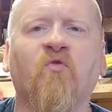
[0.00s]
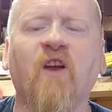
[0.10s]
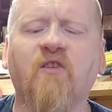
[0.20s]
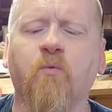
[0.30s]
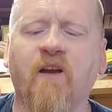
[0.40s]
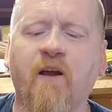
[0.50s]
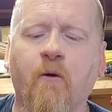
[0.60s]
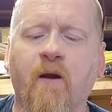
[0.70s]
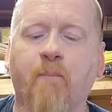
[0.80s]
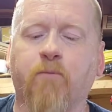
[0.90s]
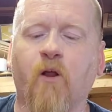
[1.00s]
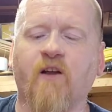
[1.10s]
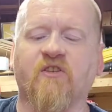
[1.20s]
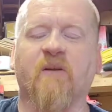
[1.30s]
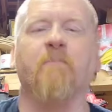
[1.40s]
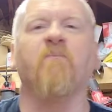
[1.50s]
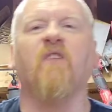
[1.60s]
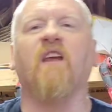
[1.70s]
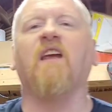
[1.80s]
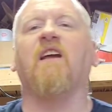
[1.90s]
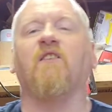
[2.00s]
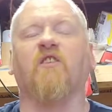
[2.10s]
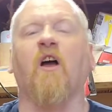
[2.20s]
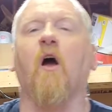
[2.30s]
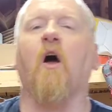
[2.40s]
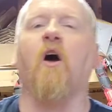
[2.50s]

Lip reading: This one here, and plus it's